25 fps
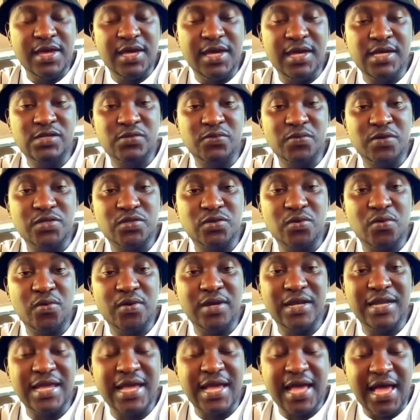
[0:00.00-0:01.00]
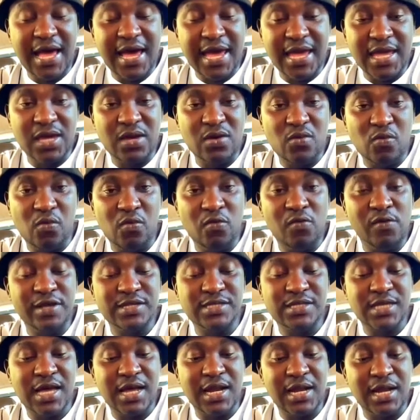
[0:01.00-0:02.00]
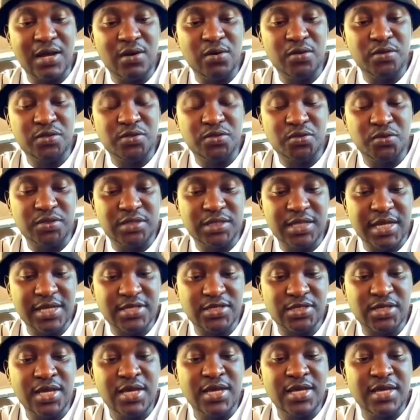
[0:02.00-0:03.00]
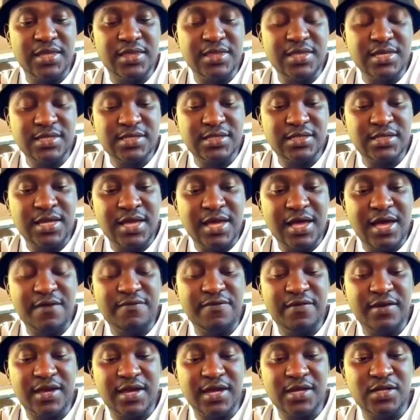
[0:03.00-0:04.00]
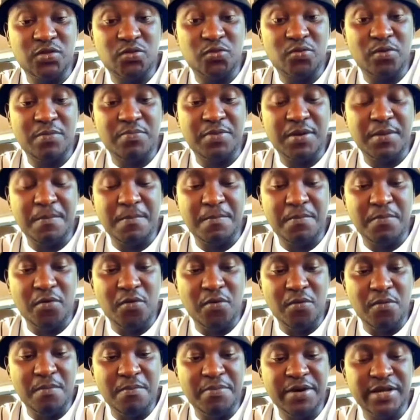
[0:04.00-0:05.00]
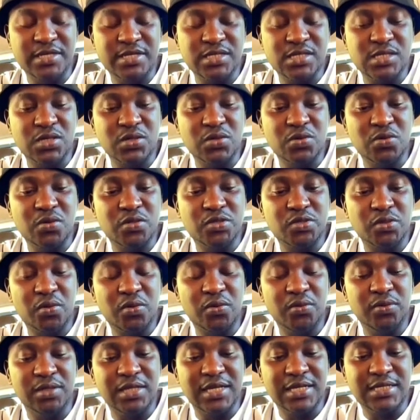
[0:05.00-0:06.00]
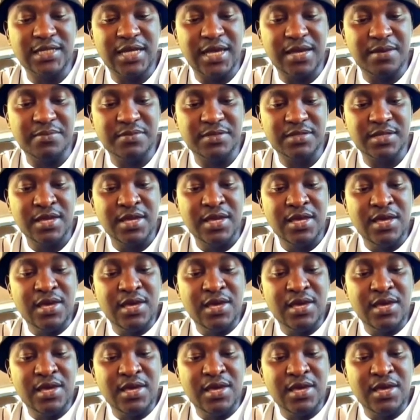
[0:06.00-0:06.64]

It was only I who was allowed to touch this African sweeping broom, but not all the times.